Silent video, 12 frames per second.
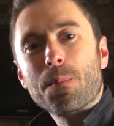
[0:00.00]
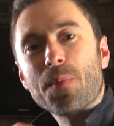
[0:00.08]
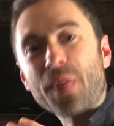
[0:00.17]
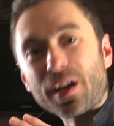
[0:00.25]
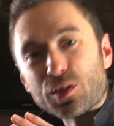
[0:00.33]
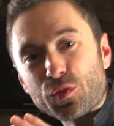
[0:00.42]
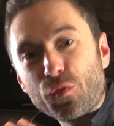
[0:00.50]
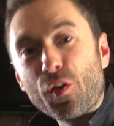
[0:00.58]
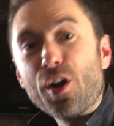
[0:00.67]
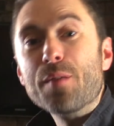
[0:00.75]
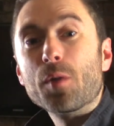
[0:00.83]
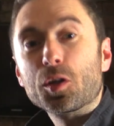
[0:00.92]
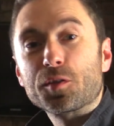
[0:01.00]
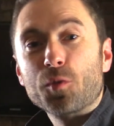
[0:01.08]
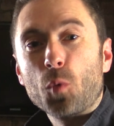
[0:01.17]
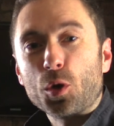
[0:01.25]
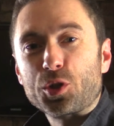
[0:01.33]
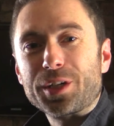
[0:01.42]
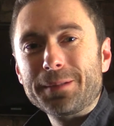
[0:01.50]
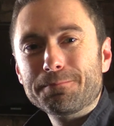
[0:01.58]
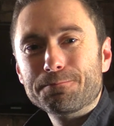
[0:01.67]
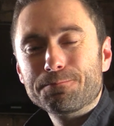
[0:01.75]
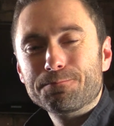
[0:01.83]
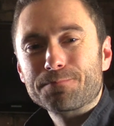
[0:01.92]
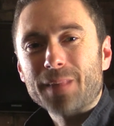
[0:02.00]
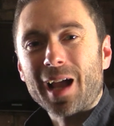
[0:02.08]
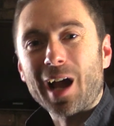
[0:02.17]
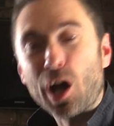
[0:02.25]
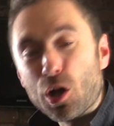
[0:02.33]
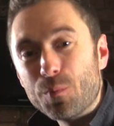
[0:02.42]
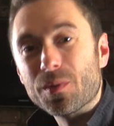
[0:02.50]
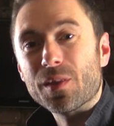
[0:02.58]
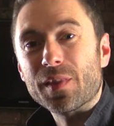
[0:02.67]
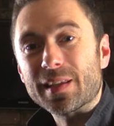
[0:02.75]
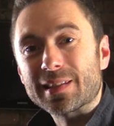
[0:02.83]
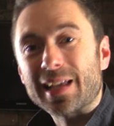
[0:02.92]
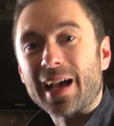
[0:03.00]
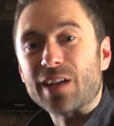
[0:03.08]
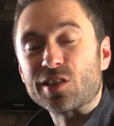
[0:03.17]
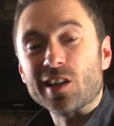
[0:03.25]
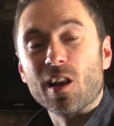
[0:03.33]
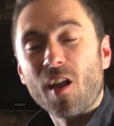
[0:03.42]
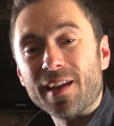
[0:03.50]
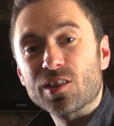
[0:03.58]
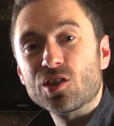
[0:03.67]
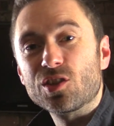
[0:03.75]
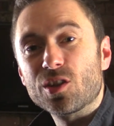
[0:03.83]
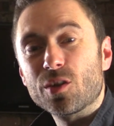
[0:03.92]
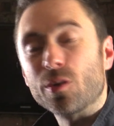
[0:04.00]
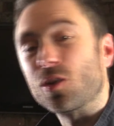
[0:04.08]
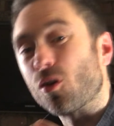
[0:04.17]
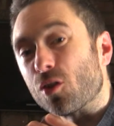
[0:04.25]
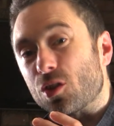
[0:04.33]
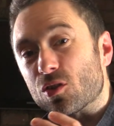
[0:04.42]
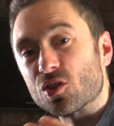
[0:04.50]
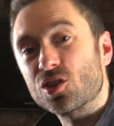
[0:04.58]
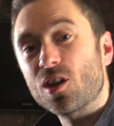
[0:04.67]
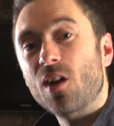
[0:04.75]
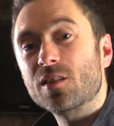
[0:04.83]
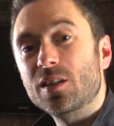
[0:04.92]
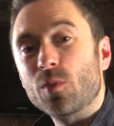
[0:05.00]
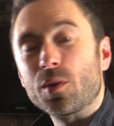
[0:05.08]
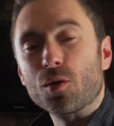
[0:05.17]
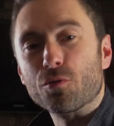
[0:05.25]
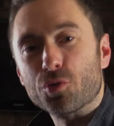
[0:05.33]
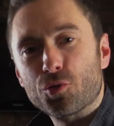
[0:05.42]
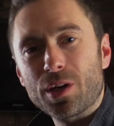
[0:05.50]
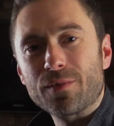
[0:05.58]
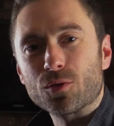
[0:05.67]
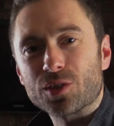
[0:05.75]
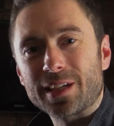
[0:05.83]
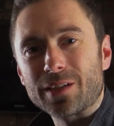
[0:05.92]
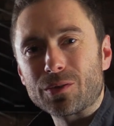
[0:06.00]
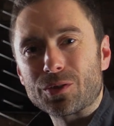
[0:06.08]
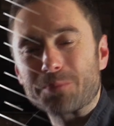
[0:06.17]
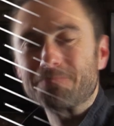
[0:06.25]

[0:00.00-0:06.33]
Thanks very much for watching. I hope that this has enlightened you and gotten you started with your retrieval skills.